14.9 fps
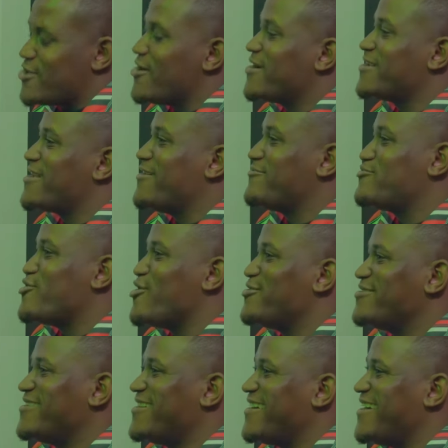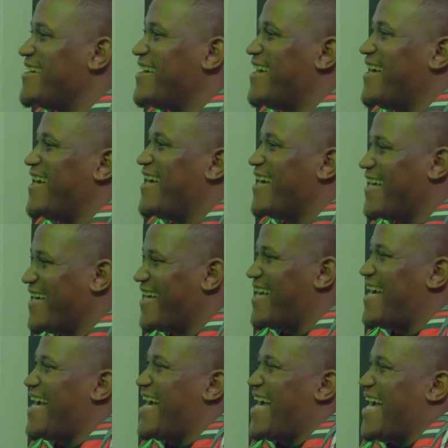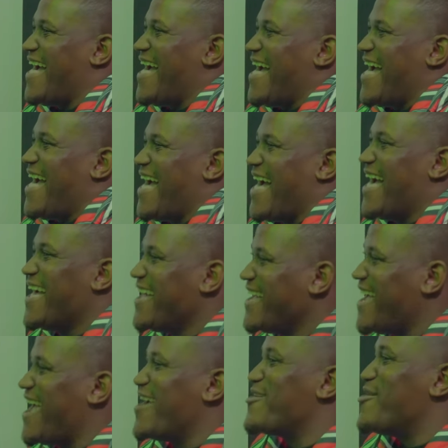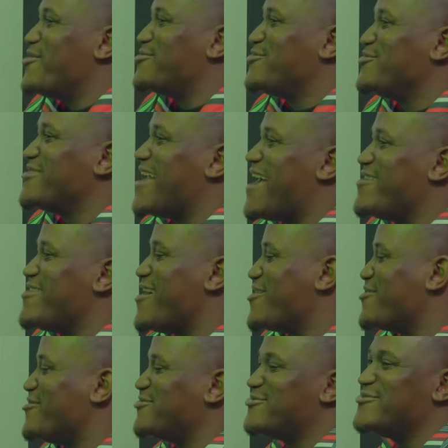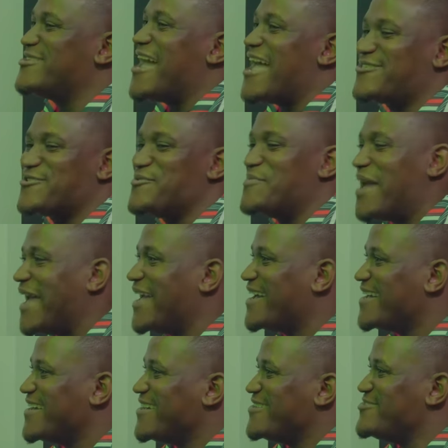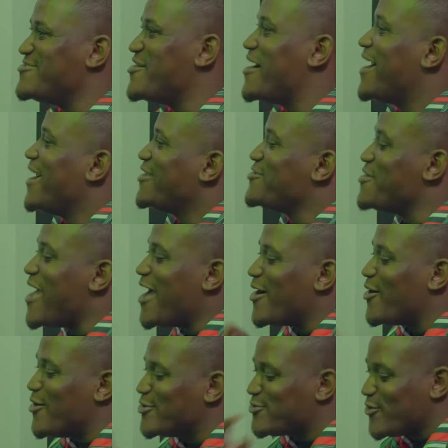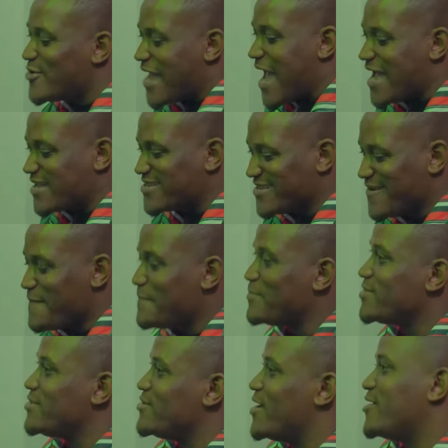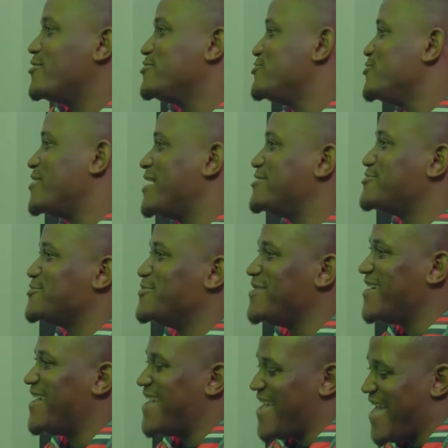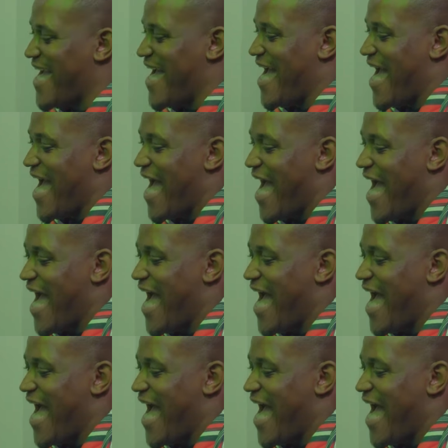Uh, long enough, bro. what took long you enough? Do that. You ain't gonna do that. I just take skinny. You, you ain't gonna ah, do you that. slippery. You, you sli- do that to me.